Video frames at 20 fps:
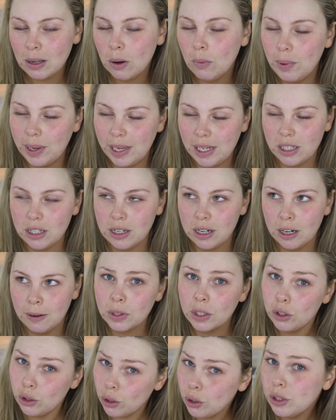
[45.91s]
which
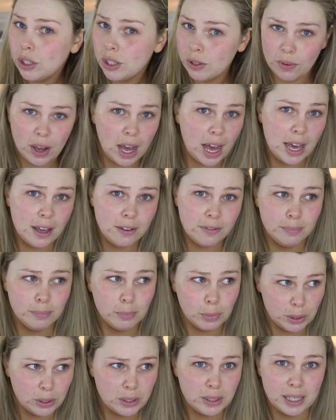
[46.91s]
should survive
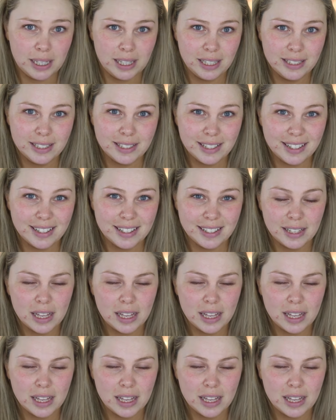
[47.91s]
most things.